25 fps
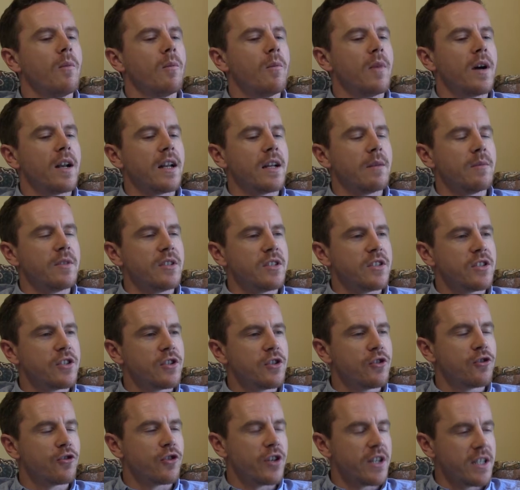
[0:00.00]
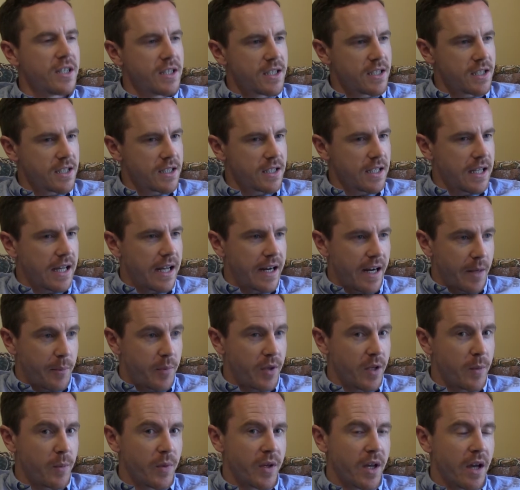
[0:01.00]
My name is Chris, and at
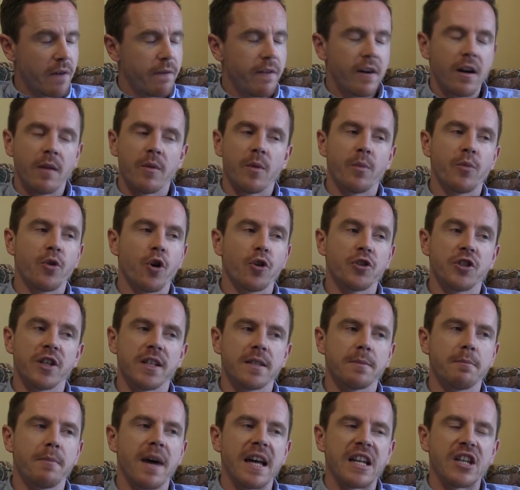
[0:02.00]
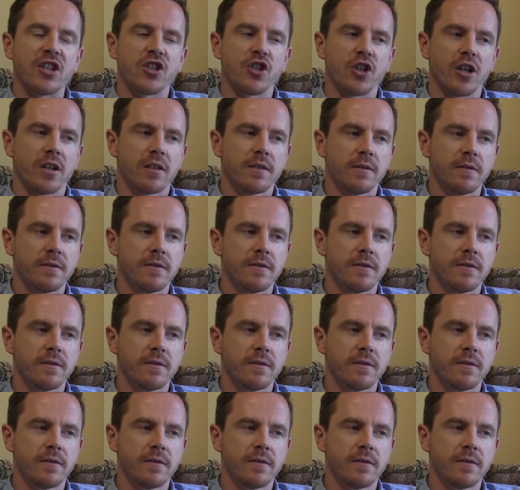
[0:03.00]
PPF I am the Projects Manager.